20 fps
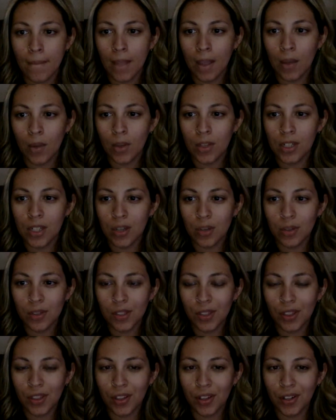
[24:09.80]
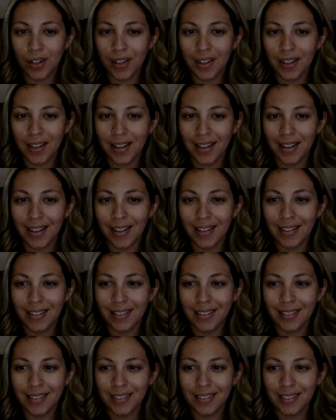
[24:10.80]
I wish I was 30 again.
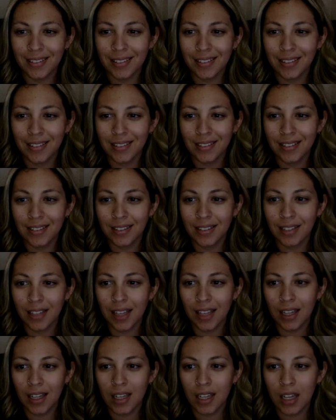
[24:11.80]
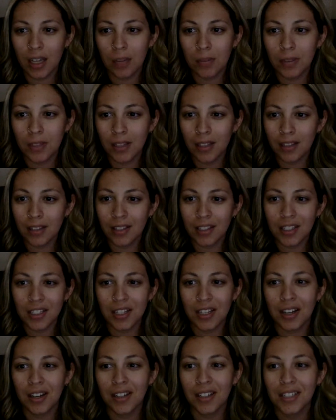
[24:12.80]
Any update on the
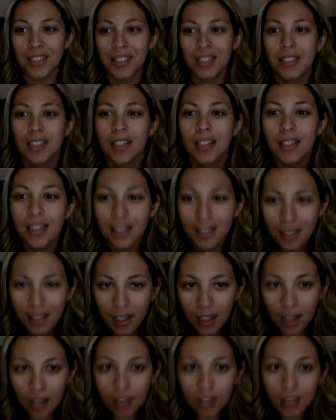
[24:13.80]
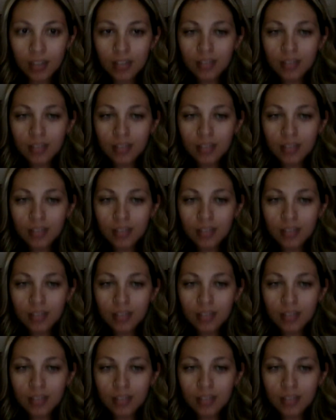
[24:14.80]
Argentinian guy?